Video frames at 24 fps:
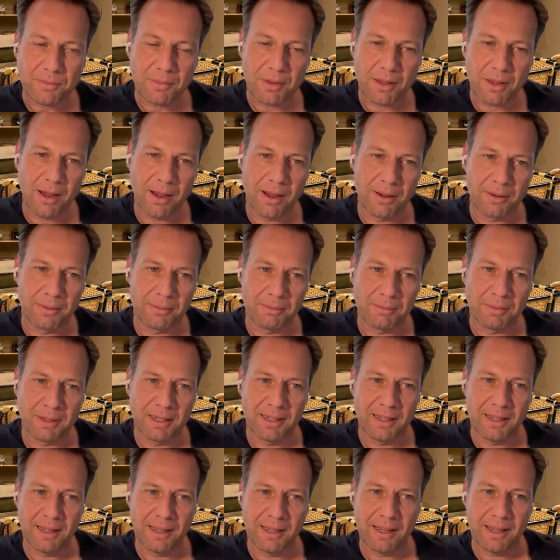um,
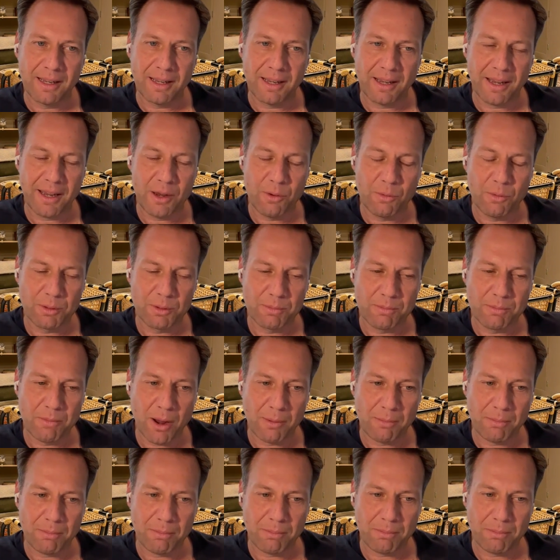my